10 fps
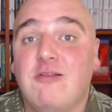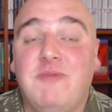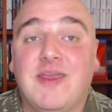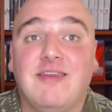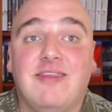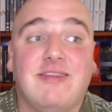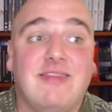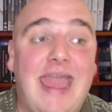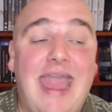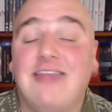because
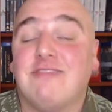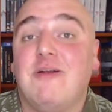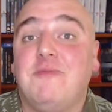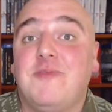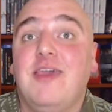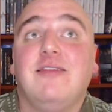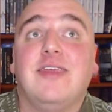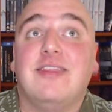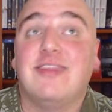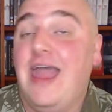as
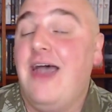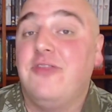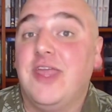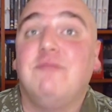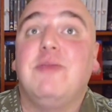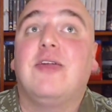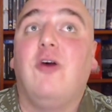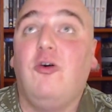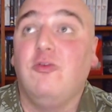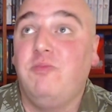reptilians now, they'd be
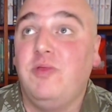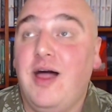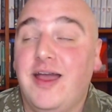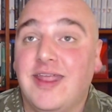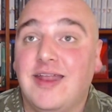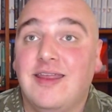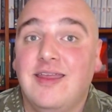cold-blooded.